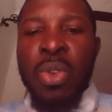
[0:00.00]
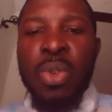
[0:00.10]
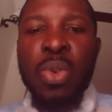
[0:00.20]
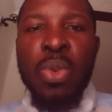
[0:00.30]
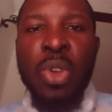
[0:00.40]

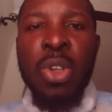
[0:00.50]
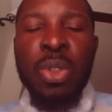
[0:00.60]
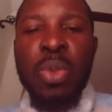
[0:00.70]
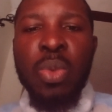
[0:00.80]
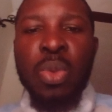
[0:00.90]
you don't
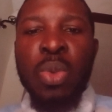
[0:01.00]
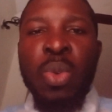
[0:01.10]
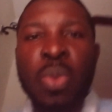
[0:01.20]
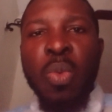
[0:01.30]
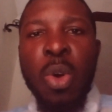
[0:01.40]

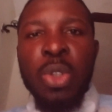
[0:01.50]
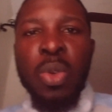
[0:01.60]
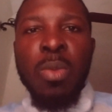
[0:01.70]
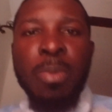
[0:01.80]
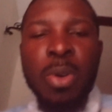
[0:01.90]
do what
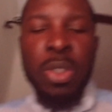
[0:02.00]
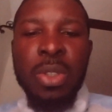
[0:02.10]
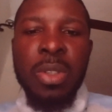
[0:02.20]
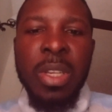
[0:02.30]
your boss